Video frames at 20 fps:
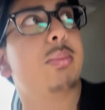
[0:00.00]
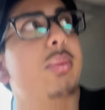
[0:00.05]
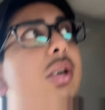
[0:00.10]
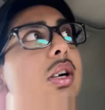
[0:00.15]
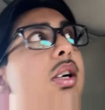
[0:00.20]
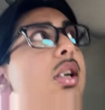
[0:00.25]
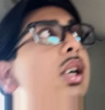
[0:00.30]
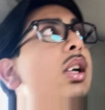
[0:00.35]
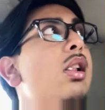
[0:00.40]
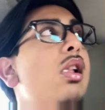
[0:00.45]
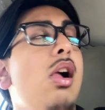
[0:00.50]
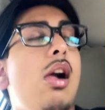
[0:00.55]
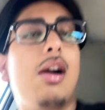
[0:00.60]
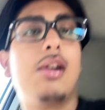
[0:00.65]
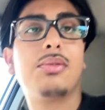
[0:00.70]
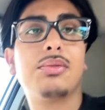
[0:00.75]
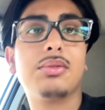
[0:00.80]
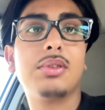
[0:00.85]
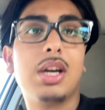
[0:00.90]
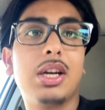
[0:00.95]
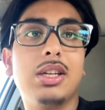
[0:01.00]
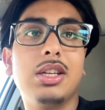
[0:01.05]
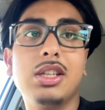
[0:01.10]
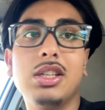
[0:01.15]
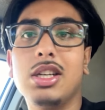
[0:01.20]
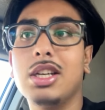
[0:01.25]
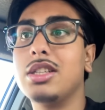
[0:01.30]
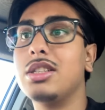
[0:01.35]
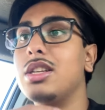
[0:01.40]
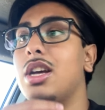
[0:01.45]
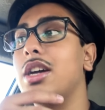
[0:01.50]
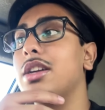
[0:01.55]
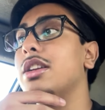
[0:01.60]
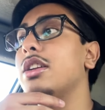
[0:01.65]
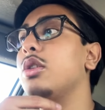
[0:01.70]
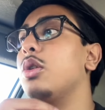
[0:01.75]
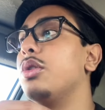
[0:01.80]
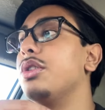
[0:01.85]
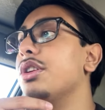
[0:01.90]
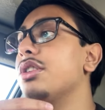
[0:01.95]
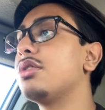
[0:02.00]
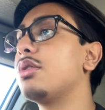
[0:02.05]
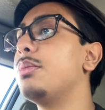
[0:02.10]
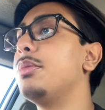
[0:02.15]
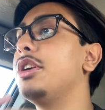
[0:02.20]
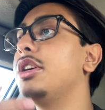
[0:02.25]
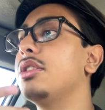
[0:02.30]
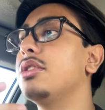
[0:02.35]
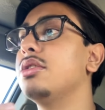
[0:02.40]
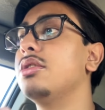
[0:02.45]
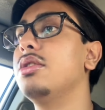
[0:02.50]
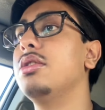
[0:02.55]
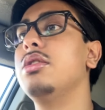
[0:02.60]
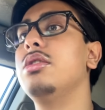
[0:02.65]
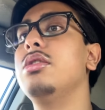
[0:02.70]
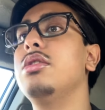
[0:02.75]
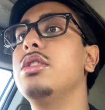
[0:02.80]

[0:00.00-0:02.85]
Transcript: But I didn't get. I didn't go yesterday because the